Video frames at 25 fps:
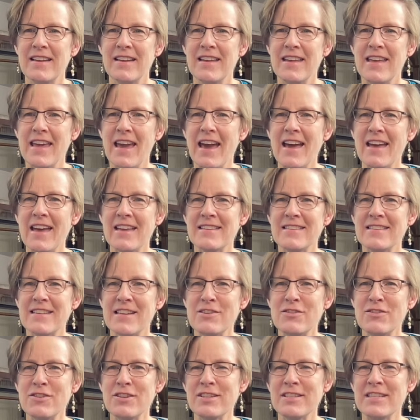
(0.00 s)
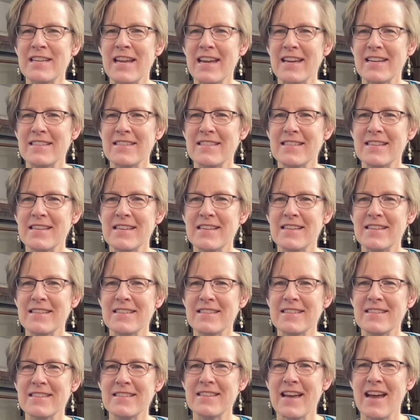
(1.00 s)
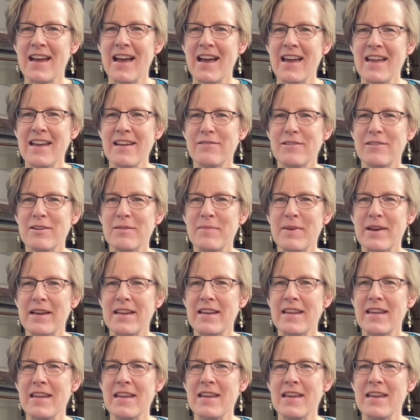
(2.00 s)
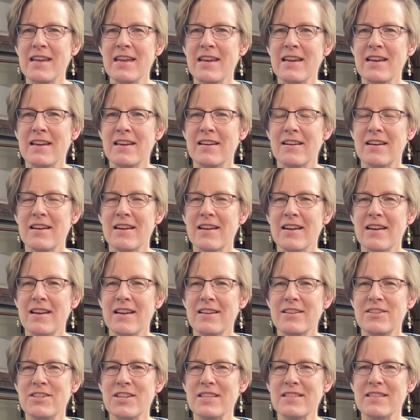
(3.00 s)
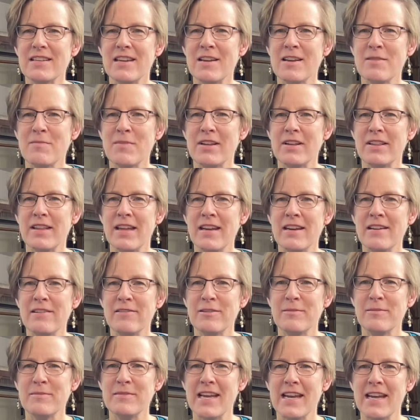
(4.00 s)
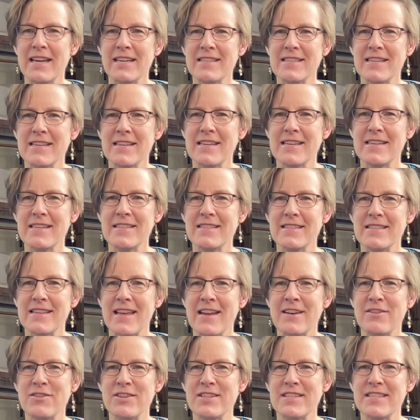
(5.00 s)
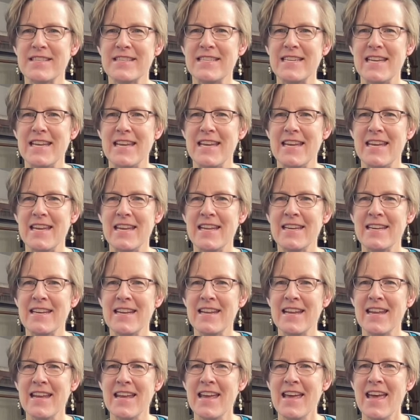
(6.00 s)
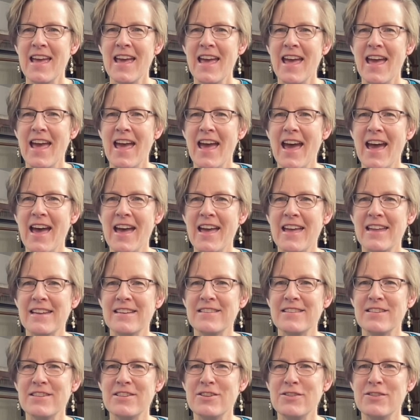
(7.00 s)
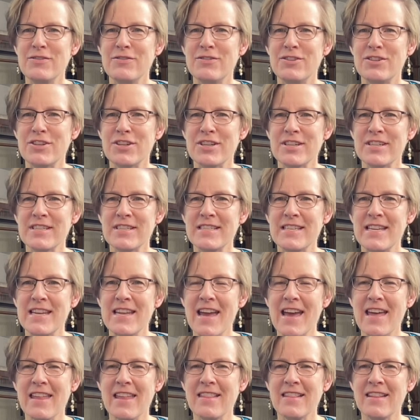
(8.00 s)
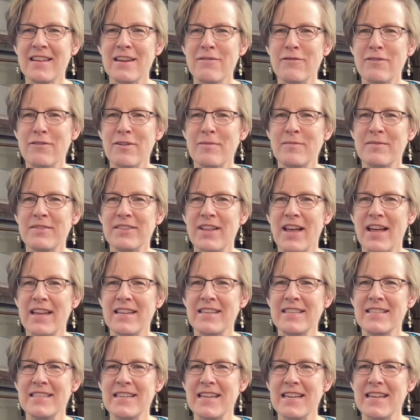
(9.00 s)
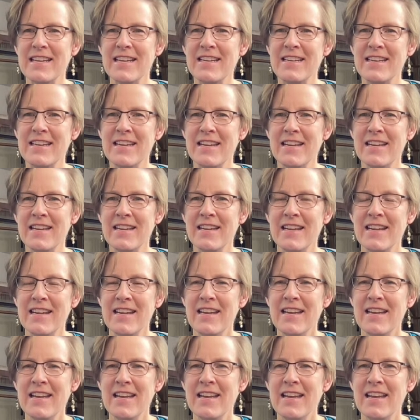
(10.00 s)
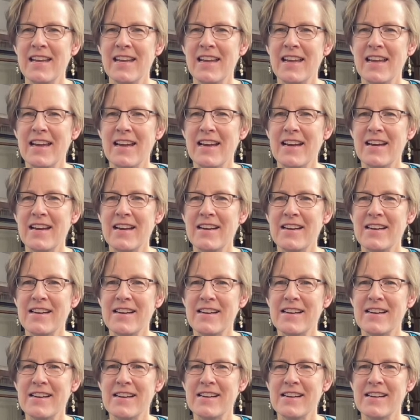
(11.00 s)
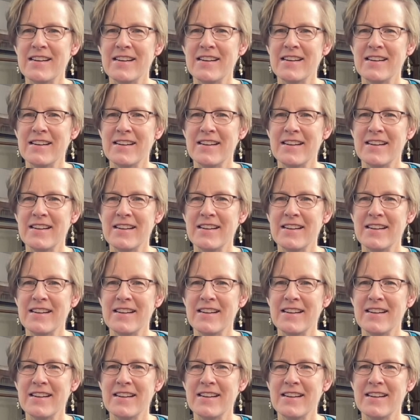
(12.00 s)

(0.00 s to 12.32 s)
Yeah, Central Texas. Hi, everybody. Jessica and Marlena from Texas, and Christine, and New Jersey, and Lee from London, and